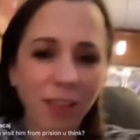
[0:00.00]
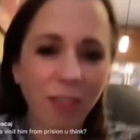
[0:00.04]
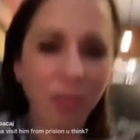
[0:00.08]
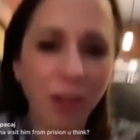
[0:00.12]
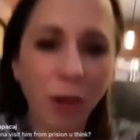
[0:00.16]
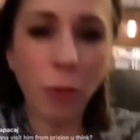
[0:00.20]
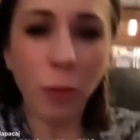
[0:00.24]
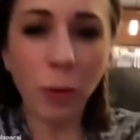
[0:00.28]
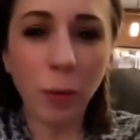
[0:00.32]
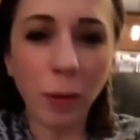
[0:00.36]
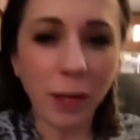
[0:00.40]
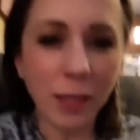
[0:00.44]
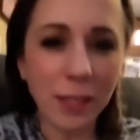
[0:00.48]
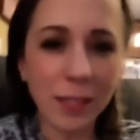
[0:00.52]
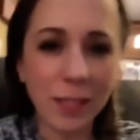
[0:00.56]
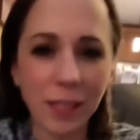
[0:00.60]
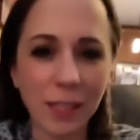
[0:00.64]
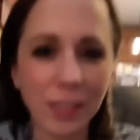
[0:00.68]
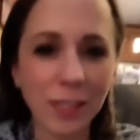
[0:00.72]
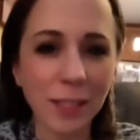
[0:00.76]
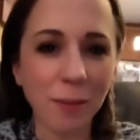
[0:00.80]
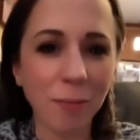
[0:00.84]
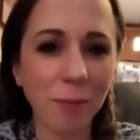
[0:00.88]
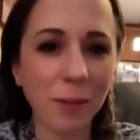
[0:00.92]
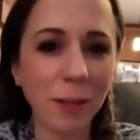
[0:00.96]
I love how when I
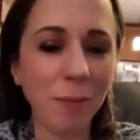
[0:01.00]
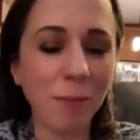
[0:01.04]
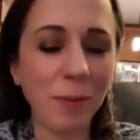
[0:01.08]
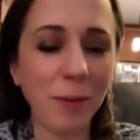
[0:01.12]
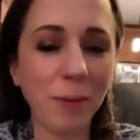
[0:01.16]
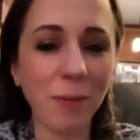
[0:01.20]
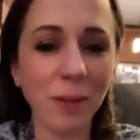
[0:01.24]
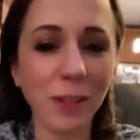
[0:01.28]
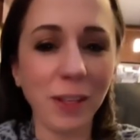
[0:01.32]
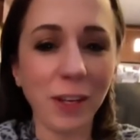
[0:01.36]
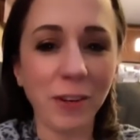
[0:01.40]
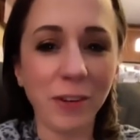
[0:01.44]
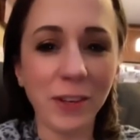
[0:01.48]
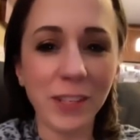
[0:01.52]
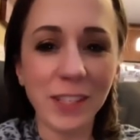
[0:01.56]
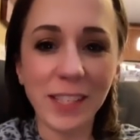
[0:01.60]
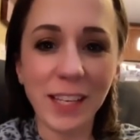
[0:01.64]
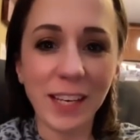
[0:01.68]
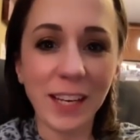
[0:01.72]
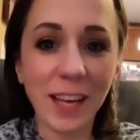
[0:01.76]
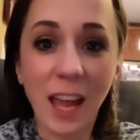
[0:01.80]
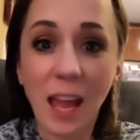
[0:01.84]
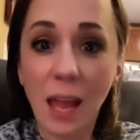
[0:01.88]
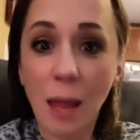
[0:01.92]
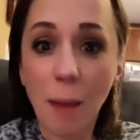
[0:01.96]
say something, people are
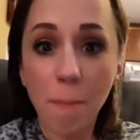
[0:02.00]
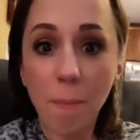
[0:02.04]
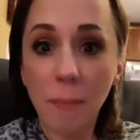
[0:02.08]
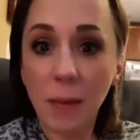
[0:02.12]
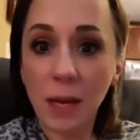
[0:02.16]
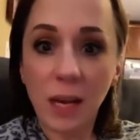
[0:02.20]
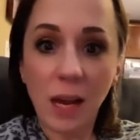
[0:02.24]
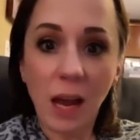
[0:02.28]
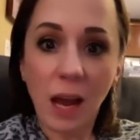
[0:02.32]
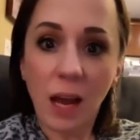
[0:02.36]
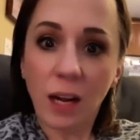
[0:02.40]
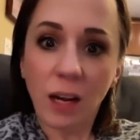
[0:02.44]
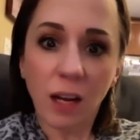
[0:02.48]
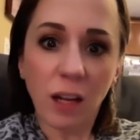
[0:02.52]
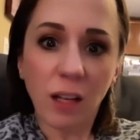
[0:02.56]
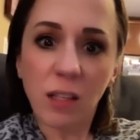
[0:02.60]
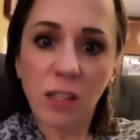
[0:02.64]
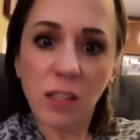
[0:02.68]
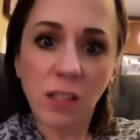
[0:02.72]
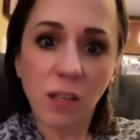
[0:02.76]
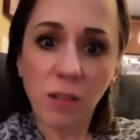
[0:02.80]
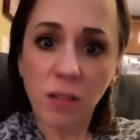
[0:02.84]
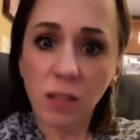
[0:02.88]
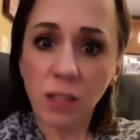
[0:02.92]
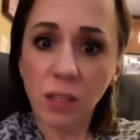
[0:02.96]
always like, but not
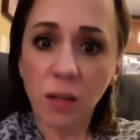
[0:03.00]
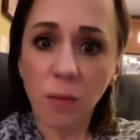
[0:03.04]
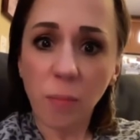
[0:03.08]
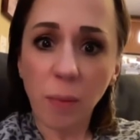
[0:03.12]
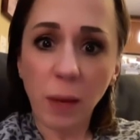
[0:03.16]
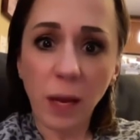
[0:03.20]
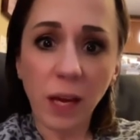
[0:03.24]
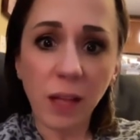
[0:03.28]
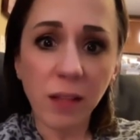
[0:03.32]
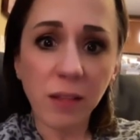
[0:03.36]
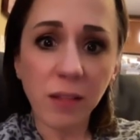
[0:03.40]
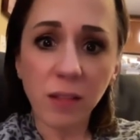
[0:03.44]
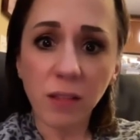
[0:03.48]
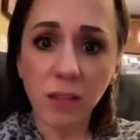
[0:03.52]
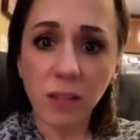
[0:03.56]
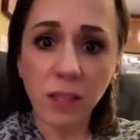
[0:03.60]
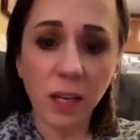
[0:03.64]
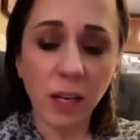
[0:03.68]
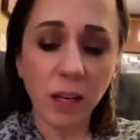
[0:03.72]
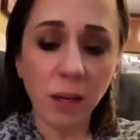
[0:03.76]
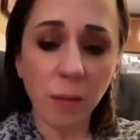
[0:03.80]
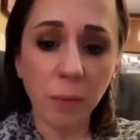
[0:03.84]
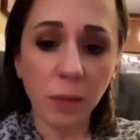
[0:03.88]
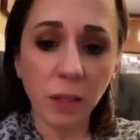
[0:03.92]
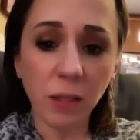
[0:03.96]
all sociopaths are
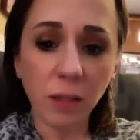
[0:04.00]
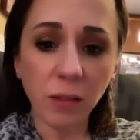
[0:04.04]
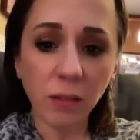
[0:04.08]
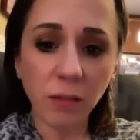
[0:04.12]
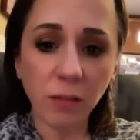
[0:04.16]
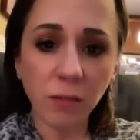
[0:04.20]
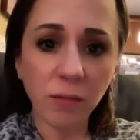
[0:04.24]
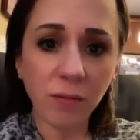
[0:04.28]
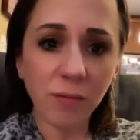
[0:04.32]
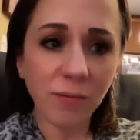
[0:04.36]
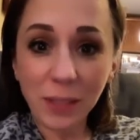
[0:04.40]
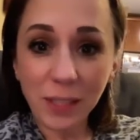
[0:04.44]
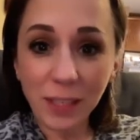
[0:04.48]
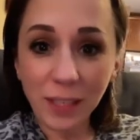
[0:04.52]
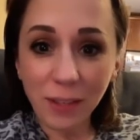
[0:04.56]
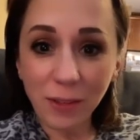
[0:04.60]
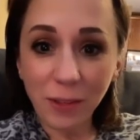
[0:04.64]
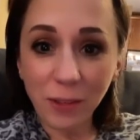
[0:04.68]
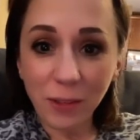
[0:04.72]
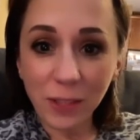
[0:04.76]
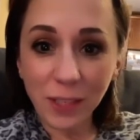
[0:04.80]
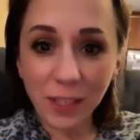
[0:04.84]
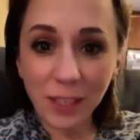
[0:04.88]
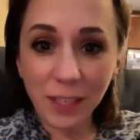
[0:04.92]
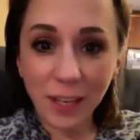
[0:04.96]
terrible. Was I,
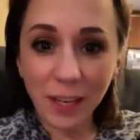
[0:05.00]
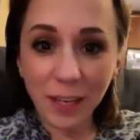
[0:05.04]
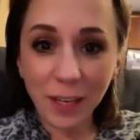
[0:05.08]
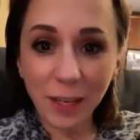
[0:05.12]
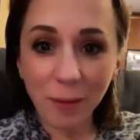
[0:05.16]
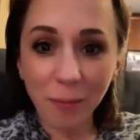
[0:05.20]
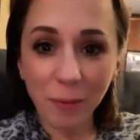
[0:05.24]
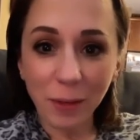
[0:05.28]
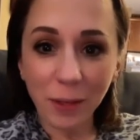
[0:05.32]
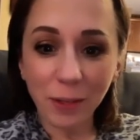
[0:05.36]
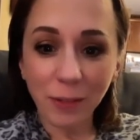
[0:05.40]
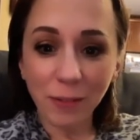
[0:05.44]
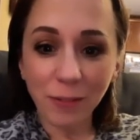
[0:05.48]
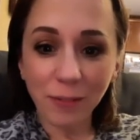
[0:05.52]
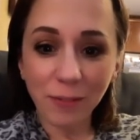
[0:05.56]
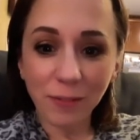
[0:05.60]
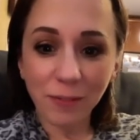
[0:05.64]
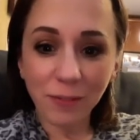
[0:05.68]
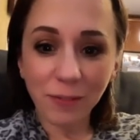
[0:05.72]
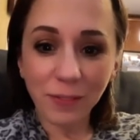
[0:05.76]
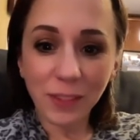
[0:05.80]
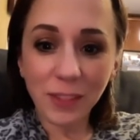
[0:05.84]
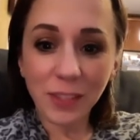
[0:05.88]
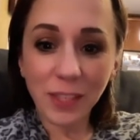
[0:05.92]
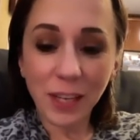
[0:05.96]
who was I talking about?
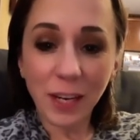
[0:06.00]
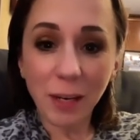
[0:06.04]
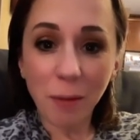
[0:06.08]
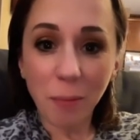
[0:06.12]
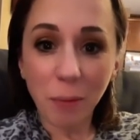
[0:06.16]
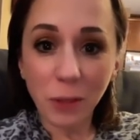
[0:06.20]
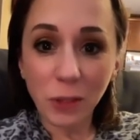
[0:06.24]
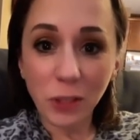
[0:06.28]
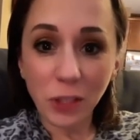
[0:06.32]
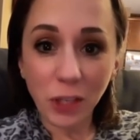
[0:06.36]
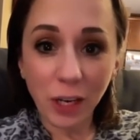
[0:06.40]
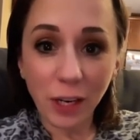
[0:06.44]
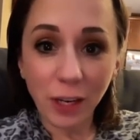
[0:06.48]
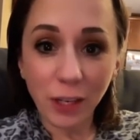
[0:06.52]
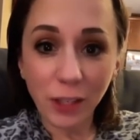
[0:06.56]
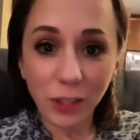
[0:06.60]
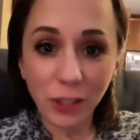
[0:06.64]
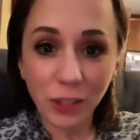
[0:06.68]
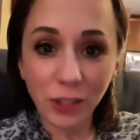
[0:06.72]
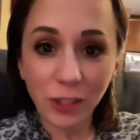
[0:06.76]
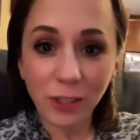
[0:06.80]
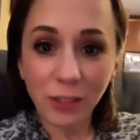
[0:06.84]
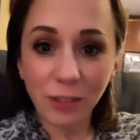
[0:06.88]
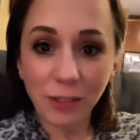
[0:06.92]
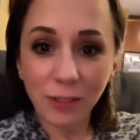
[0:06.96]
I was talking about
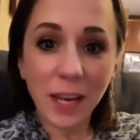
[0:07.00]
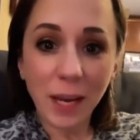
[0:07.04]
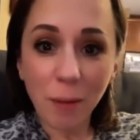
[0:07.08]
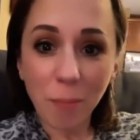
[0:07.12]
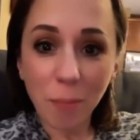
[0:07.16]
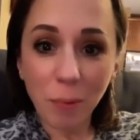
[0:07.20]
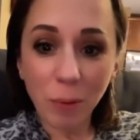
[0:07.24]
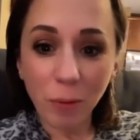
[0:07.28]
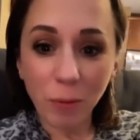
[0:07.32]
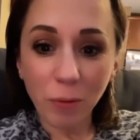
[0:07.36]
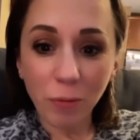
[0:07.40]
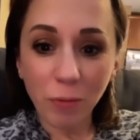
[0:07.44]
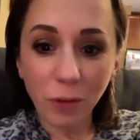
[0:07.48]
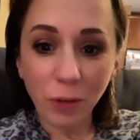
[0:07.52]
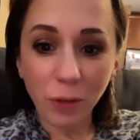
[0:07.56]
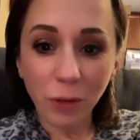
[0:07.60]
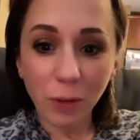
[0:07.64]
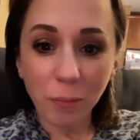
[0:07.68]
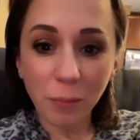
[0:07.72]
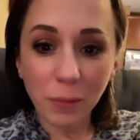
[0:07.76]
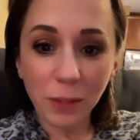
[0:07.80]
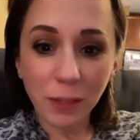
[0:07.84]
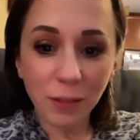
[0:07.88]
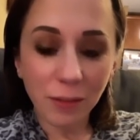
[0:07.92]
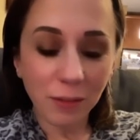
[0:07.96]
Josh. He can't be
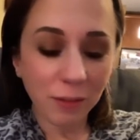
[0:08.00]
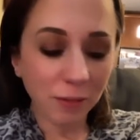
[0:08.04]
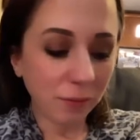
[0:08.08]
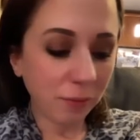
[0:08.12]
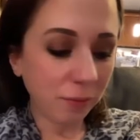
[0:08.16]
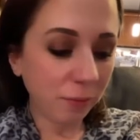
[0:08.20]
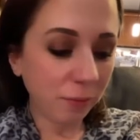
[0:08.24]
reformed.